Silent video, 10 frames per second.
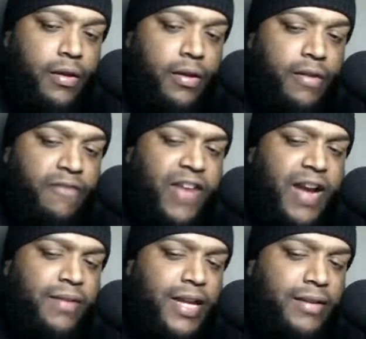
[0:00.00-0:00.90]

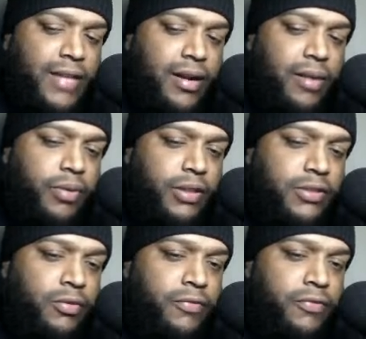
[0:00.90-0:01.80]
5 Downs had it at a plus
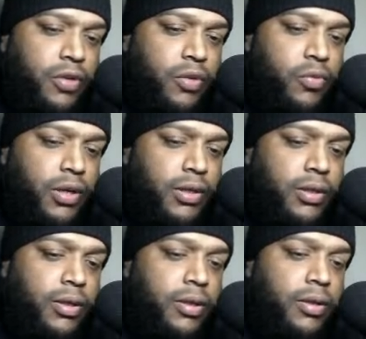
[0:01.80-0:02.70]
141,
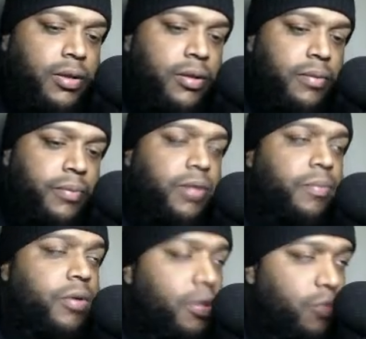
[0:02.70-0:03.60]
but the
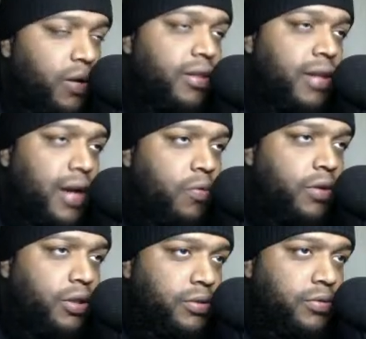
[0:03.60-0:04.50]
bookie that I
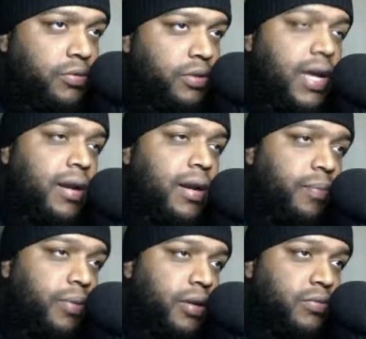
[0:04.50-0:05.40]
went to, he had it at
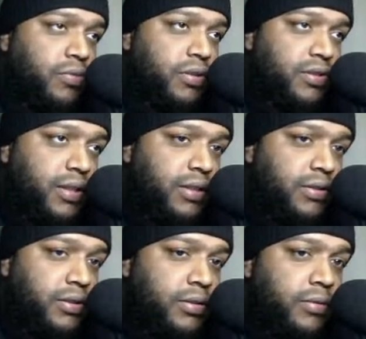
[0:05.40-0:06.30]
plus
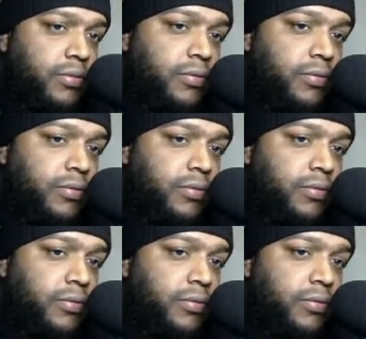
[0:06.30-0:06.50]
160.